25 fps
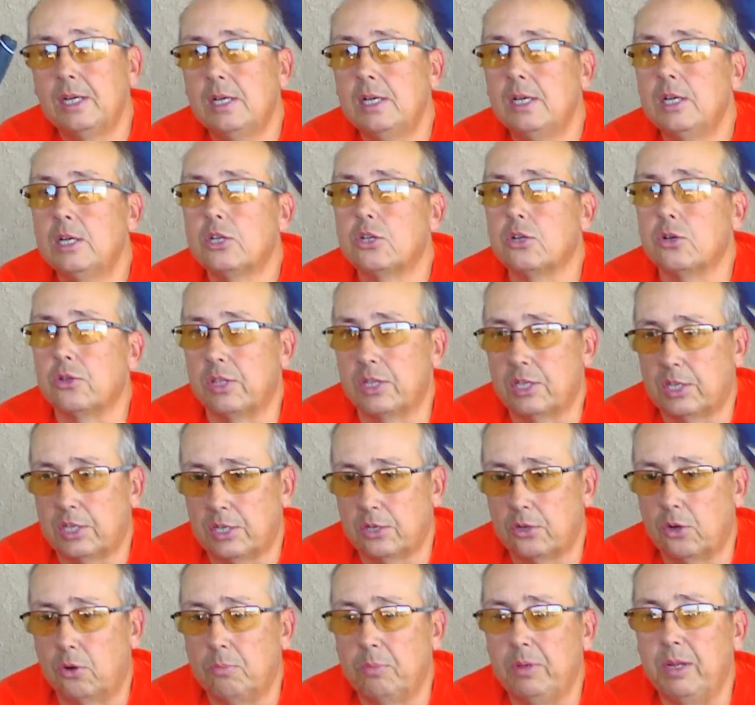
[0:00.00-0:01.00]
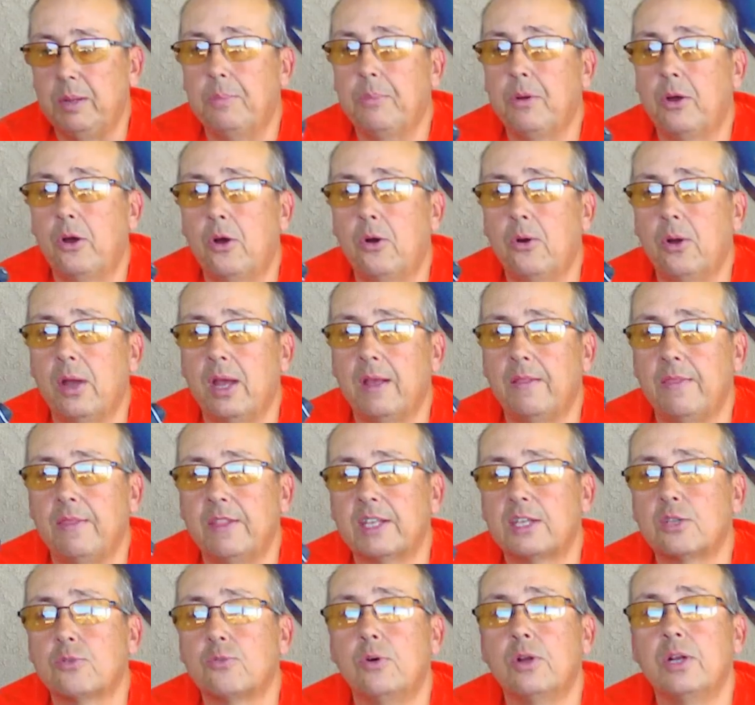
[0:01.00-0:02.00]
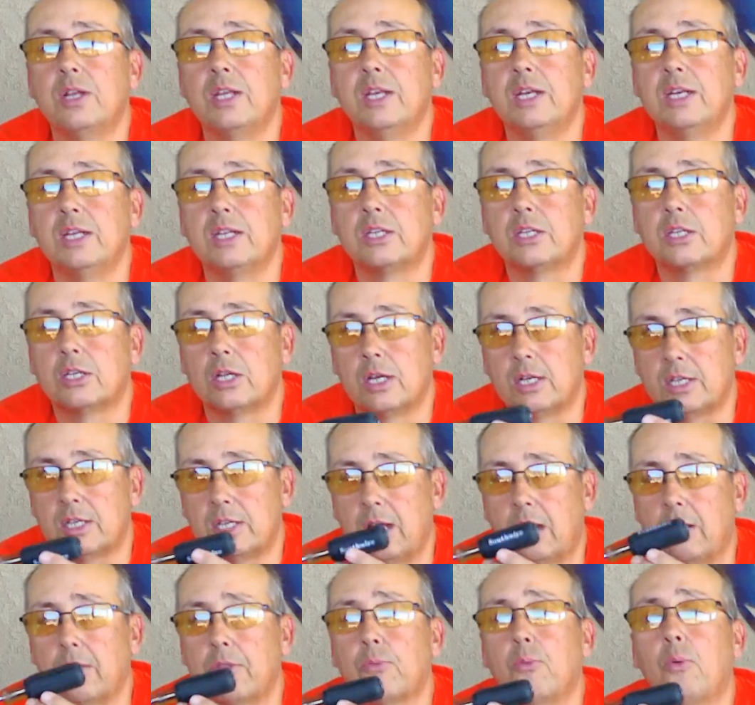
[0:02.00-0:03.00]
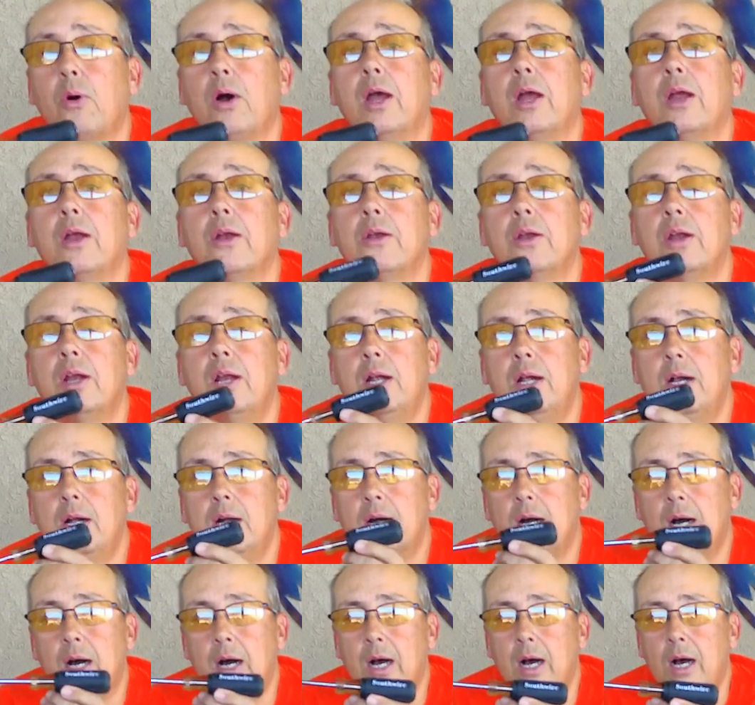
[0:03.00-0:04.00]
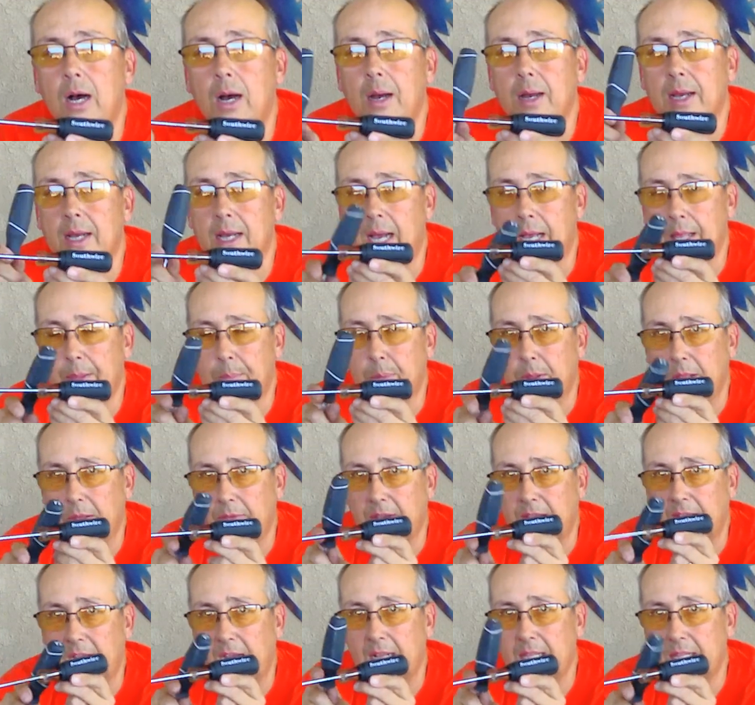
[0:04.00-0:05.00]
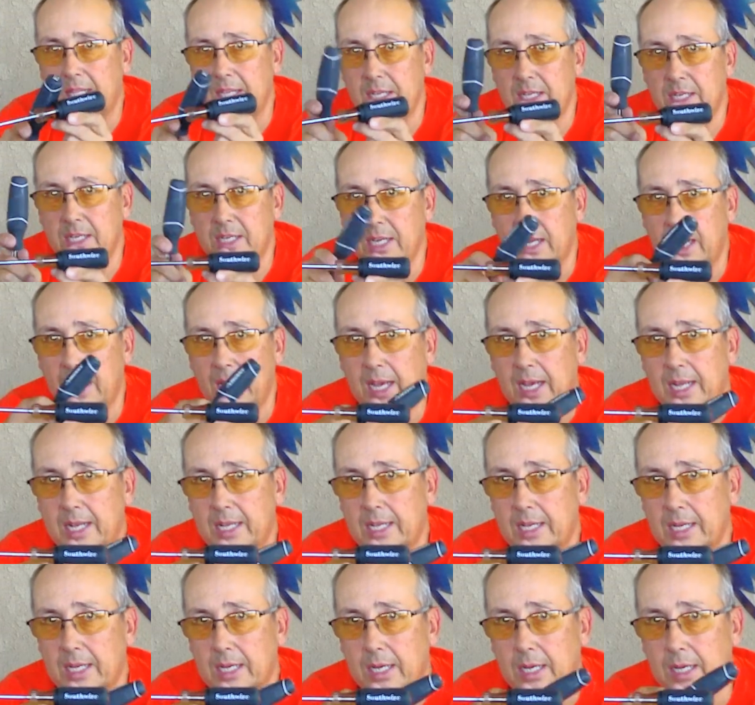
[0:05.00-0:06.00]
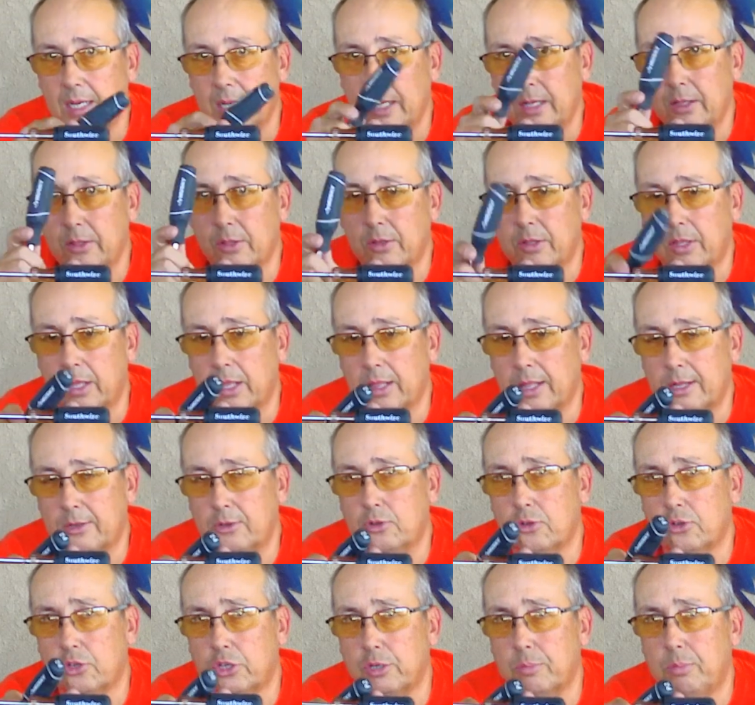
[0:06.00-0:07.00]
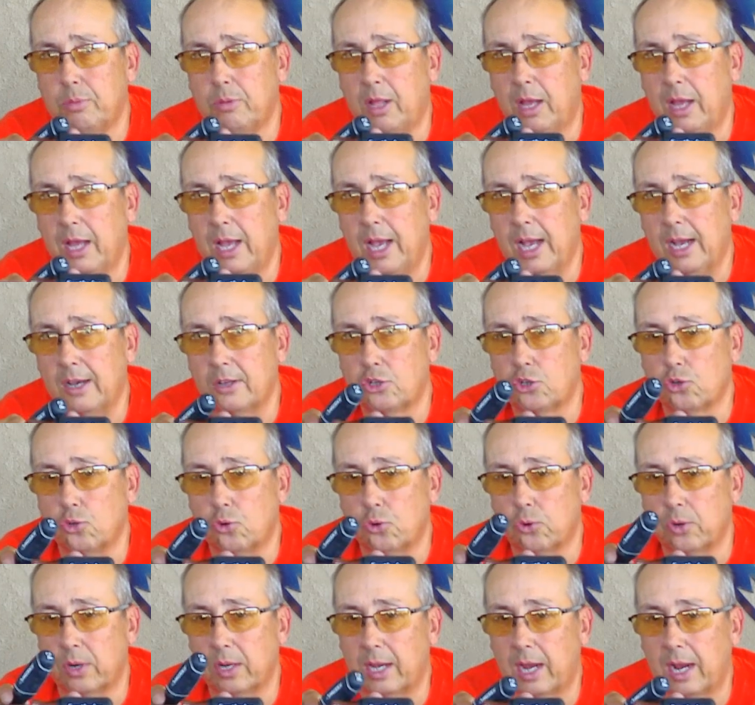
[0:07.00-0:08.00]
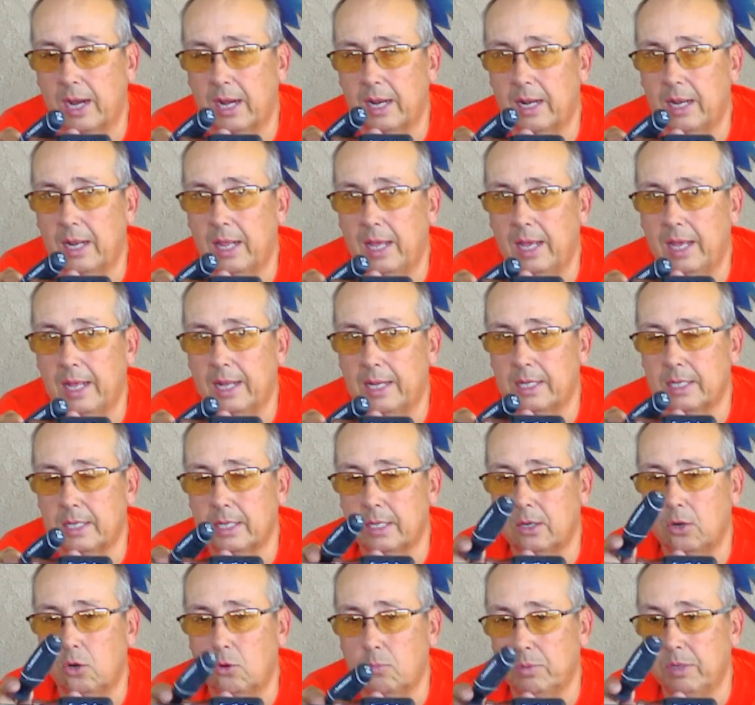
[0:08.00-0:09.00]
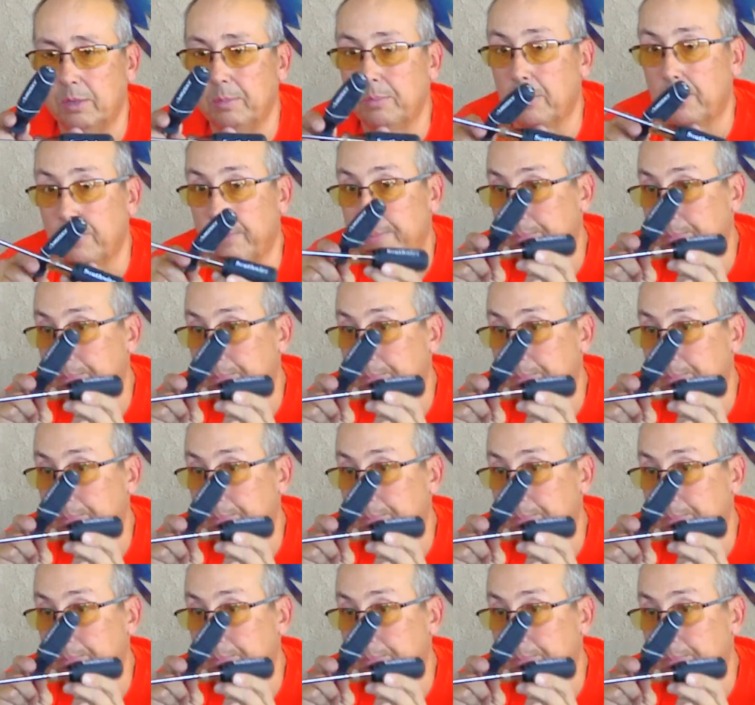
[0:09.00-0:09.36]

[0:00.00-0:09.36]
So this is Home Depot, and this one is Southwire. I believe I got this at either the Electrical Supply House or I got it at Home Depot.